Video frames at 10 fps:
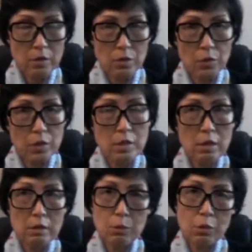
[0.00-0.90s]
So these
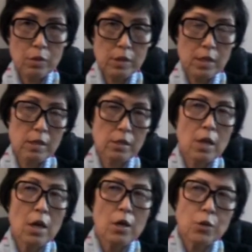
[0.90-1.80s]
are the process.
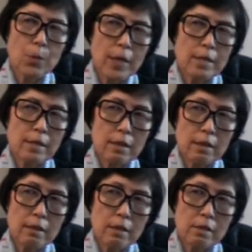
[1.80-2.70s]
So
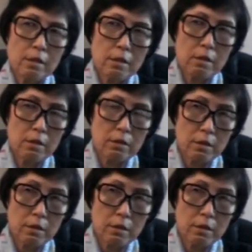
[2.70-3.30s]
basically, these are the,